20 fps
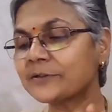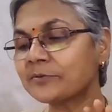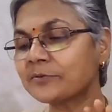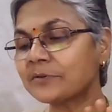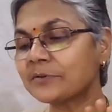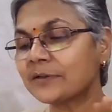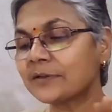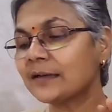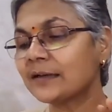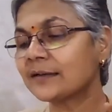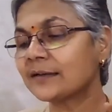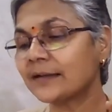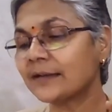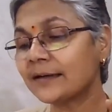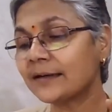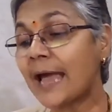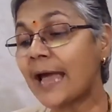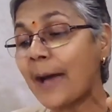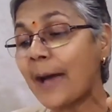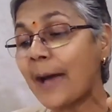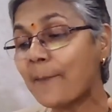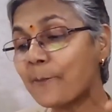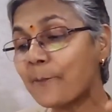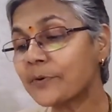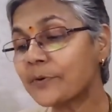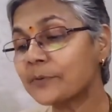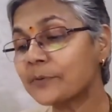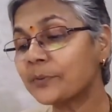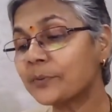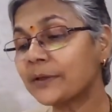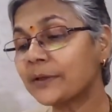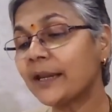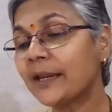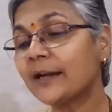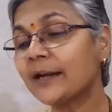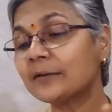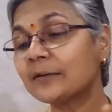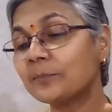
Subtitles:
to select an appropriate